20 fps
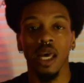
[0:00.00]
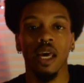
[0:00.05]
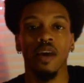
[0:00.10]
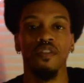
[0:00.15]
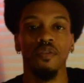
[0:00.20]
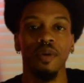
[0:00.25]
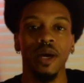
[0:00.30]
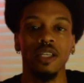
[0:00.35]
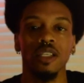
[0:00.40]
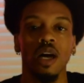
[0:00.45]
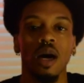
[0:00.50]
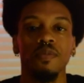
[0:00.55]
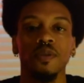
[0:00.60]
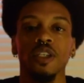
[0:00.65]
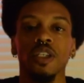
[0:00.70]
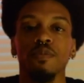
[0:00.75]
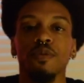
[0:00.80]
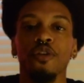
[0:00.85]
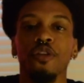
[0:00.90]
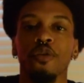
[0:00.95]
If you picked option
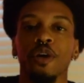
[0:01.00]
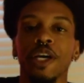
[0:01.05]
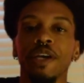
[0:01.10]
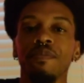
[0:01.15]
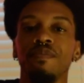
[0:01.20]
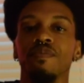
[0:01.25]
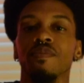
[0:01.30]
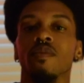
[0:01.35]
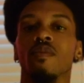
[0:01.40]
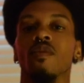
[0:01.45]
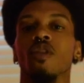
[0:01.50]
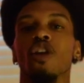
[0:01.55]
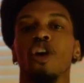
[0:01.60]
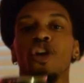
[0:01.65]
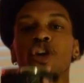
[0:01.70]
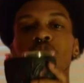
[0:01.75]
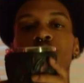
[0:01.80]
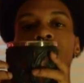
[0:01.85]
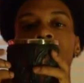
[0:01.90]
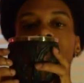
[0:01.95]
number 3,
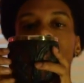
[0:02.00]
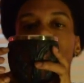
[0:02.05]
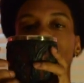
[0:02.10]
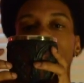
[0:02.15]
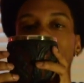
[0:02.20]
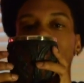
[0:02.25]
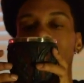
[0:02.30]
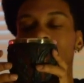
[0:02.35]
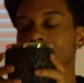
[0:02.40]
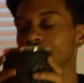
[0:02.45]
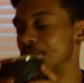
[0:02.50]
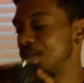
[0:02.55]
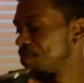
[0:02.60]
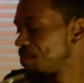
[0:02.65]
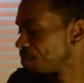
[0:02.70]
you picked the Chalice.